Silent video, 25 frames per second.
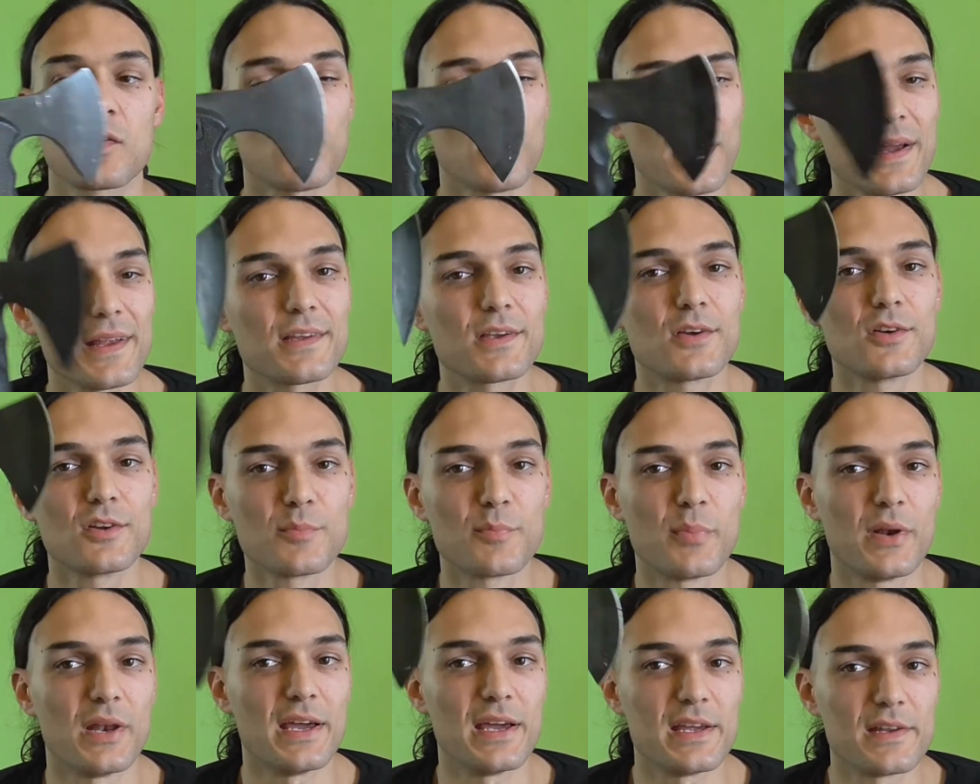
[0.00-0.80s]
quite
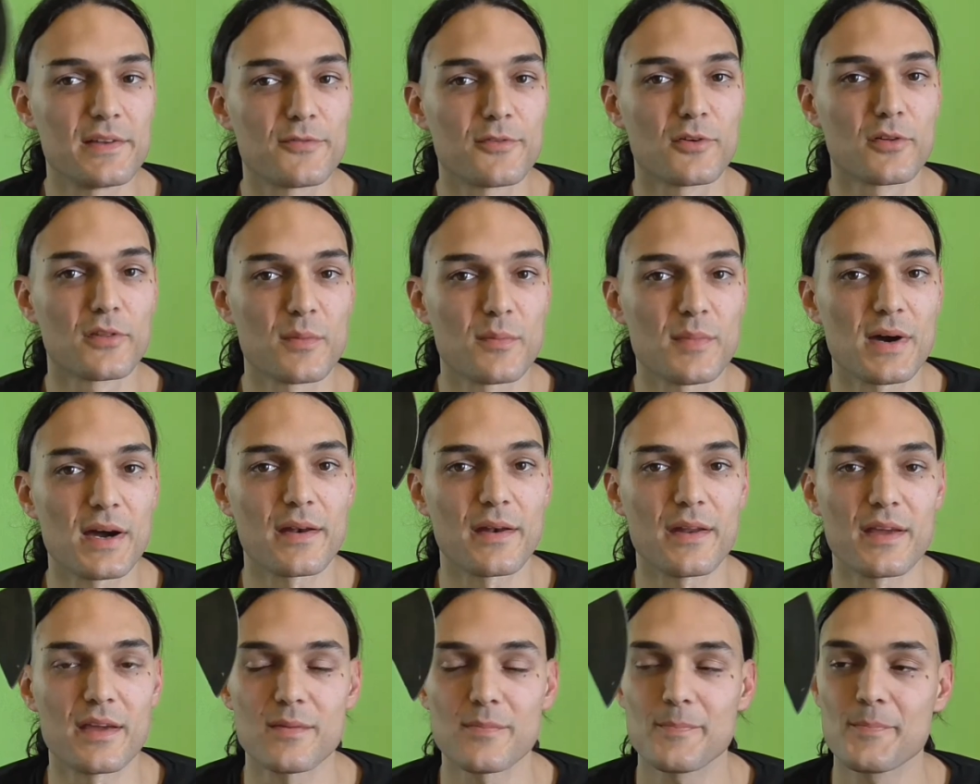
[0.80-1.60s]
good blade for the
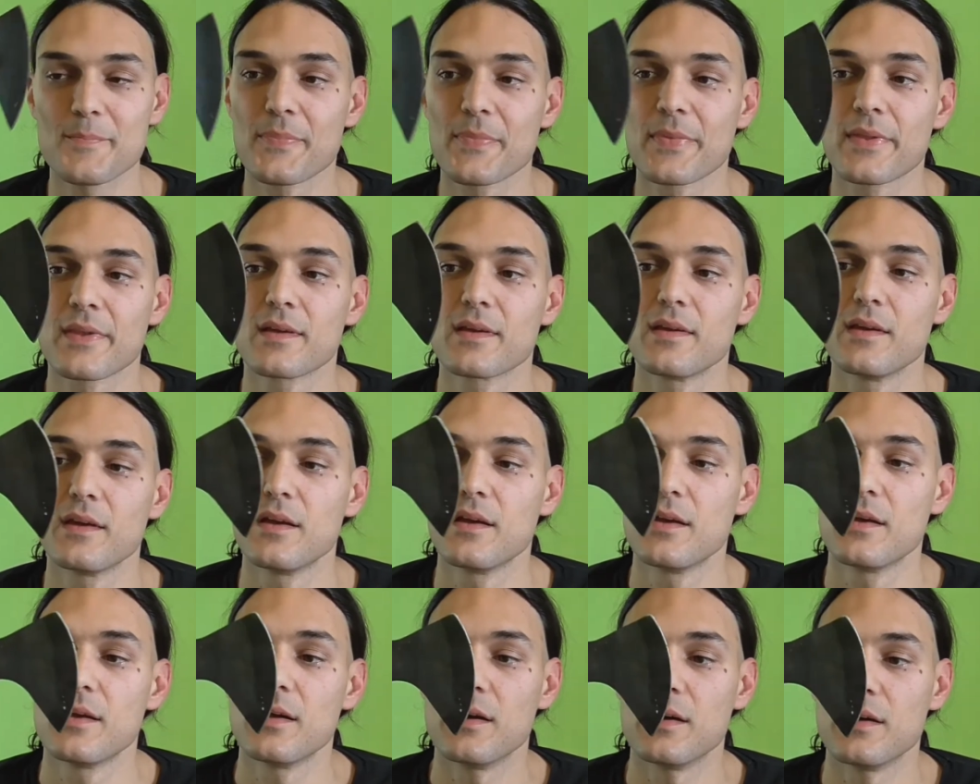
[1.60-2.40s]
money.
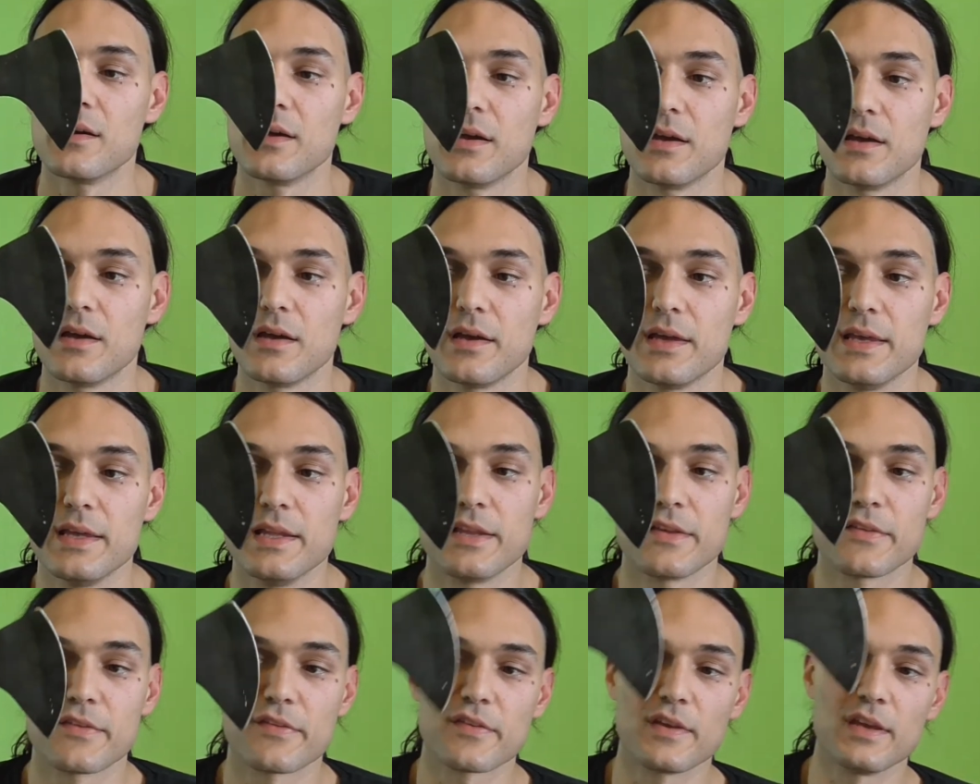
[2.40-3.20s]

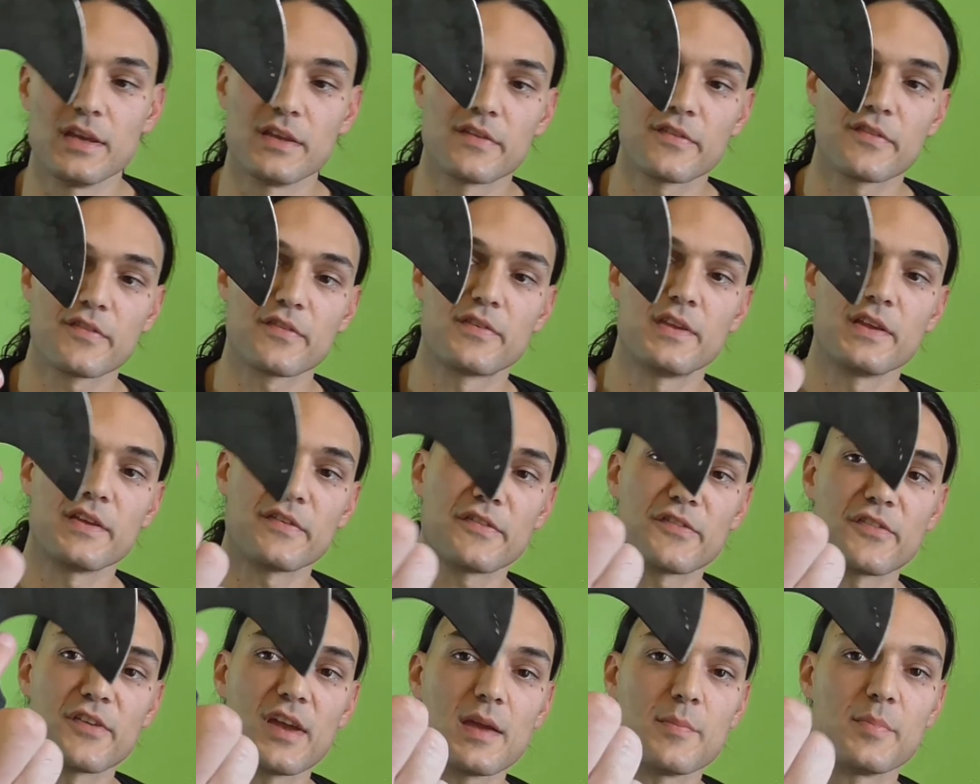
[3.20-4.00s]
It's
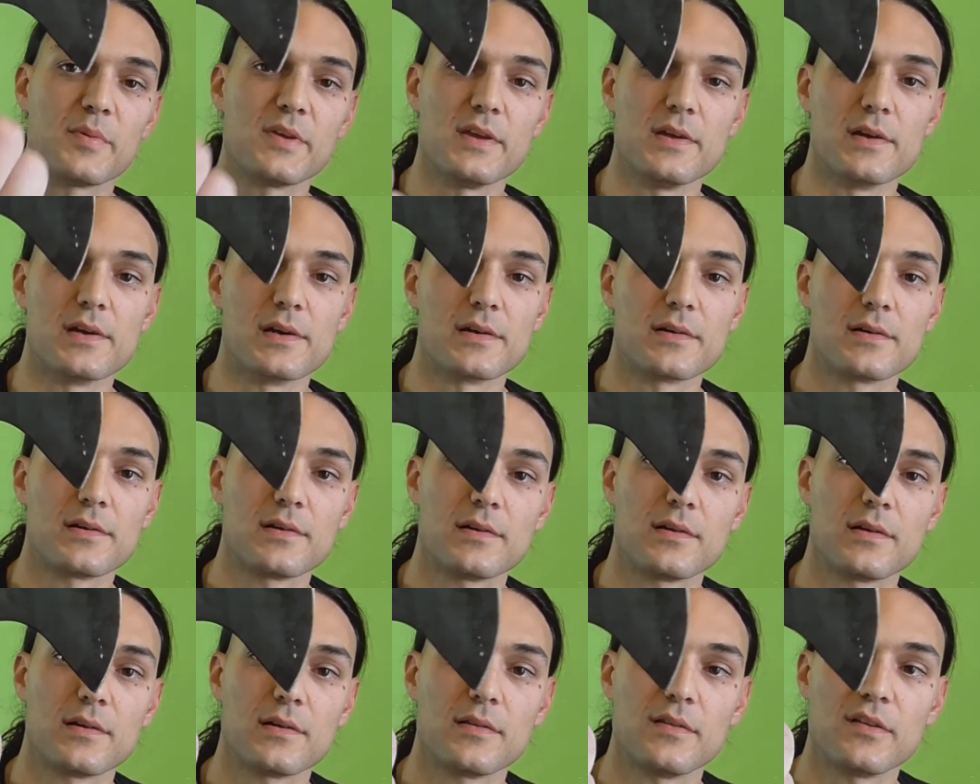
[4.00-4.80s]
this shape here,
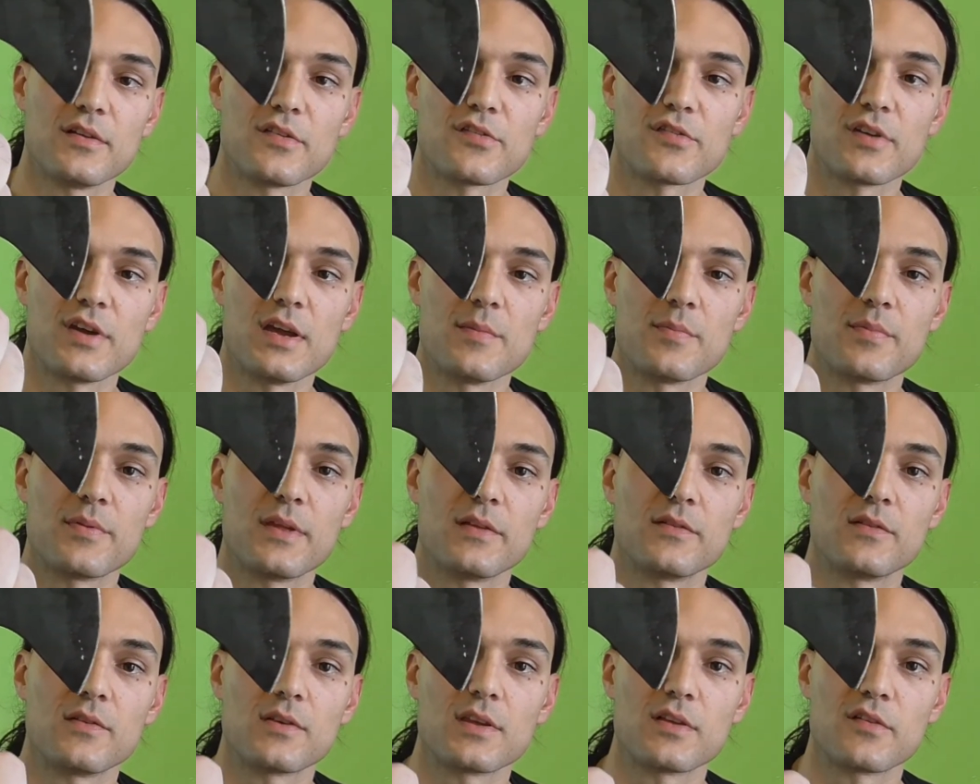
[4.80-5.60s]
this shape
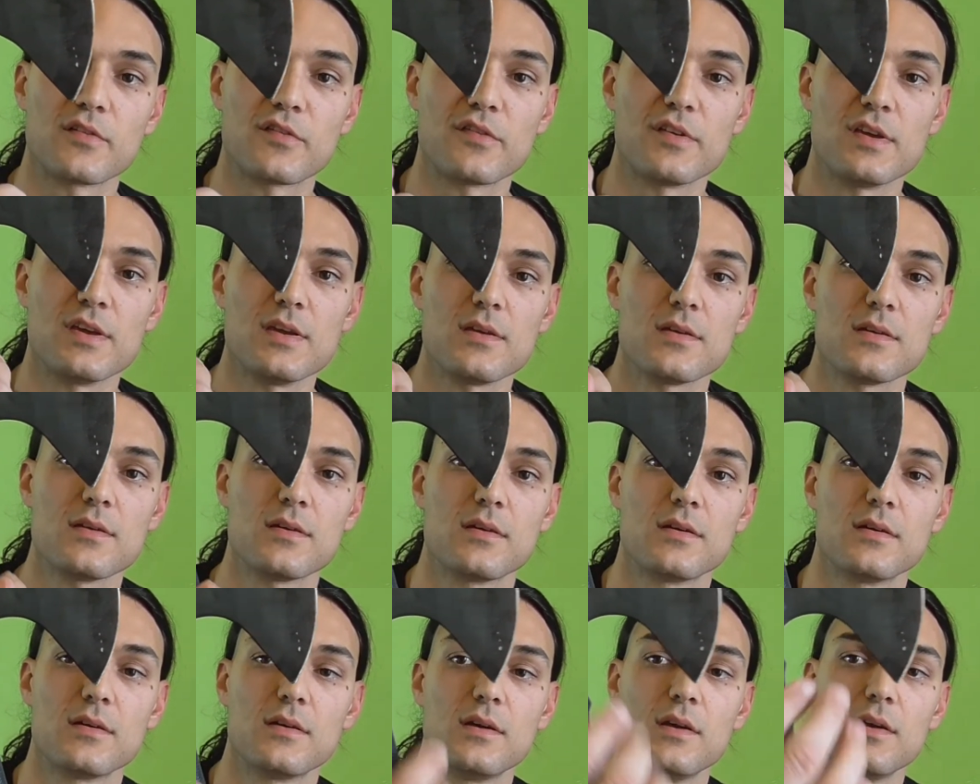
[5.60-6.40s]
that you can see.
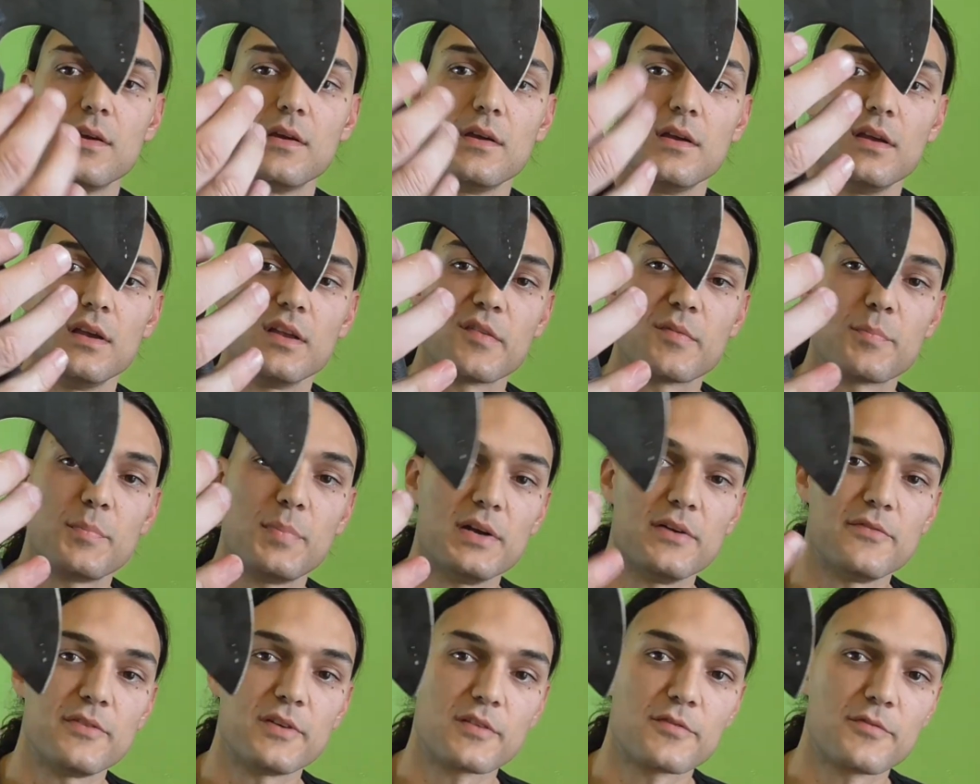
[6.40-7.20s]
It's
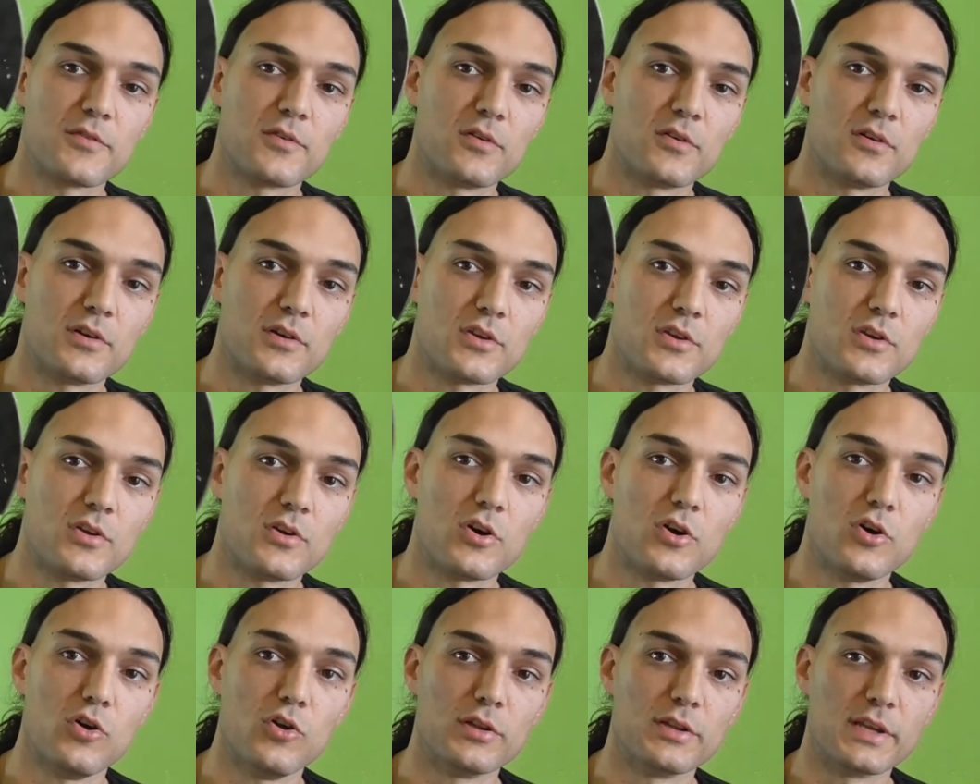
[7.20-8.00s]
perfect for, you
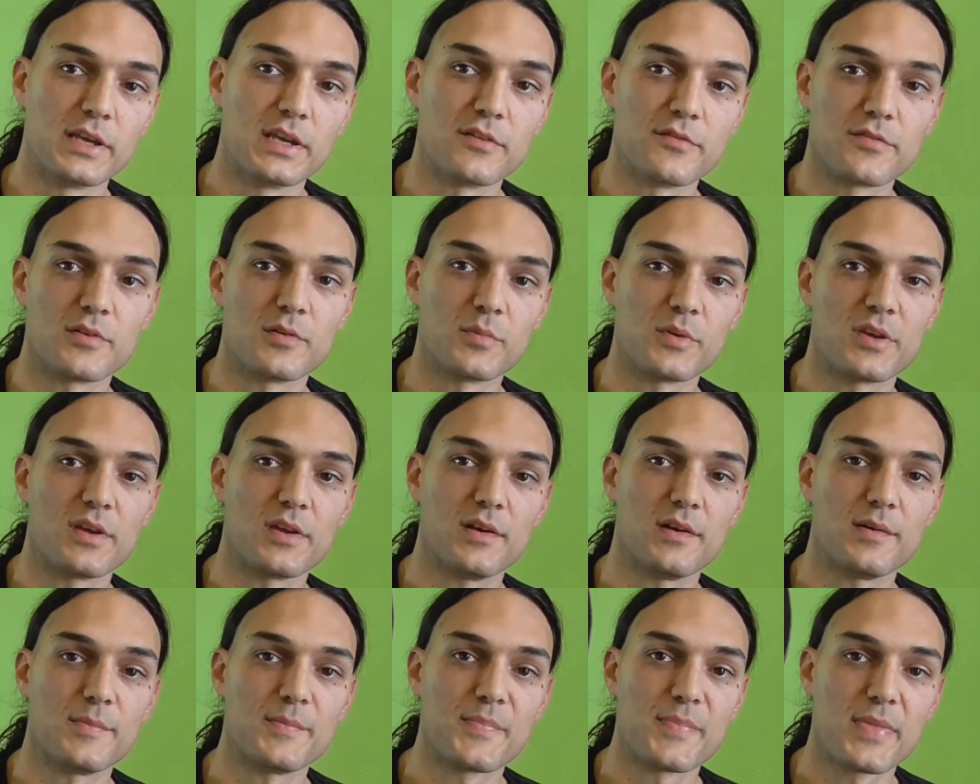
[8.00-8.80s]
know, holding it from
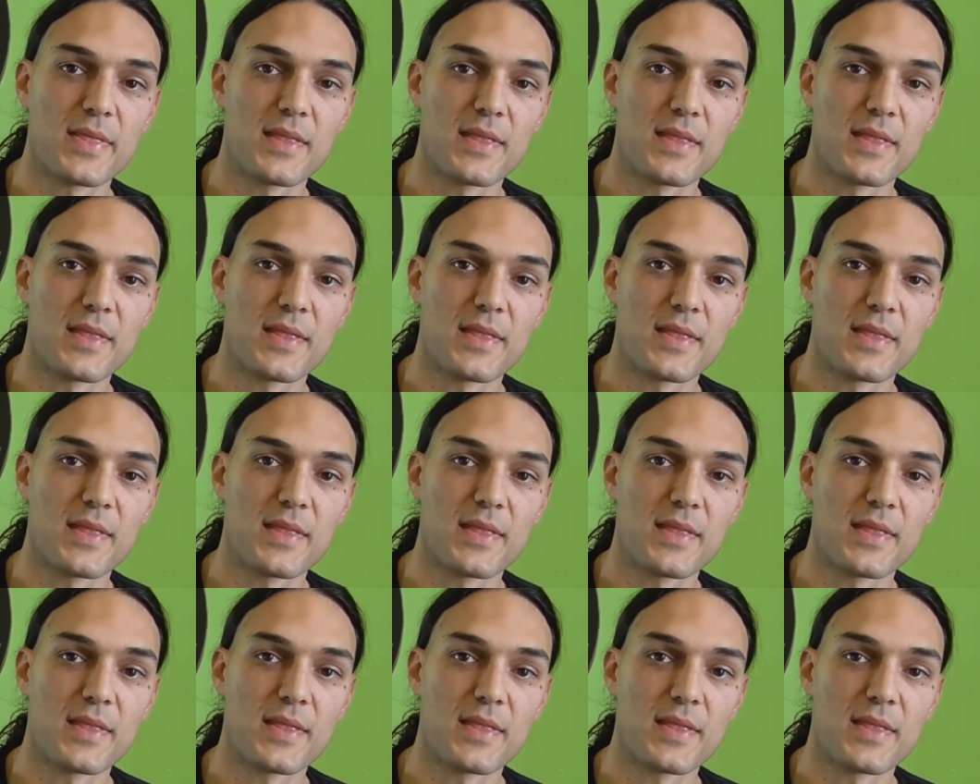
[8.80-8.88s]
here,